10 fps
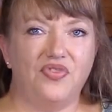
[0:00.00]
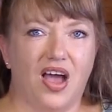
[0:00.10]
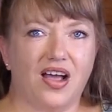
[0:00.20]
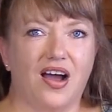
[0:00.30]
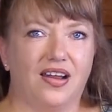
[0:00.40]

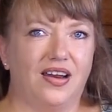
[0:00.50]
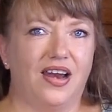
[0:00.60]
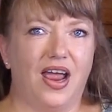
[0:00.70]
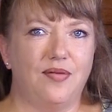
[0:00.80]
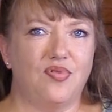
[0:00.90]
That kind of
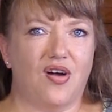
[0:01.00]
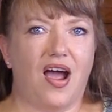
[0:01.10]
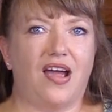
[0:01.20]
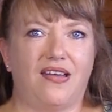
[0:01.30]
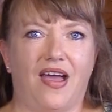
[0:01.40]
neighbor
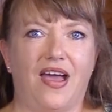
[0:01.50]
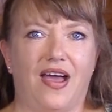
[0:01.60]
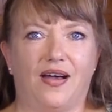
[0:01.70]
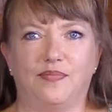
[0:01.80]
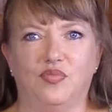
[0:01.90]
I
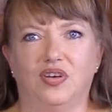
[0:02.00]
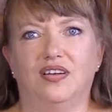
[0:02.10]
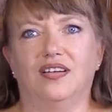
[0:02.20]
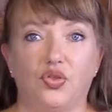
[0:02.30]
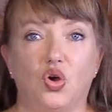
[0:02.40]
am.
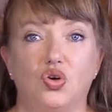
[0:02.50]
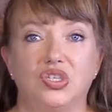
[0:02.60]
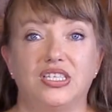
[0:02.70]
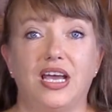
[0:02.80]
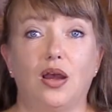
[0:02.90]

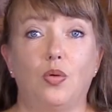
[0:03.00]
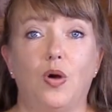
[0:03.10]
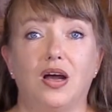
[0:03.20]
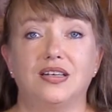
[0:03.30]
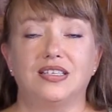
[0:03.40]
Those yellow
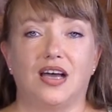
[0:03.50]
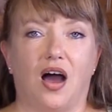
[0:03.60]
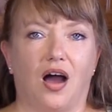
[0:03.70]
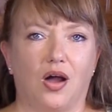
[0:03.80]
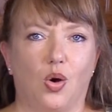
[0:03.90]
ones
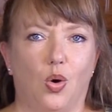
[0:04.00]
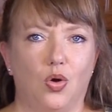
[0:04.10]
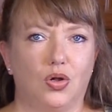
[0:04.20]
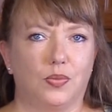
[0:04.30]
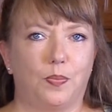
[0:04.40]
are
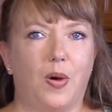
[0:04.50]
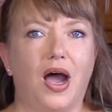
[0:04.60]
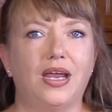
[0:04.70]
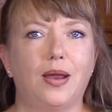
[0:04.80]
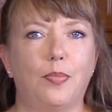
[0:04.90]
called
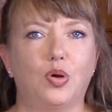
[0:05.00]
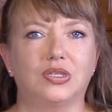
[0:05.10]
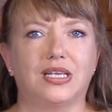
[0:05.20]
pineapple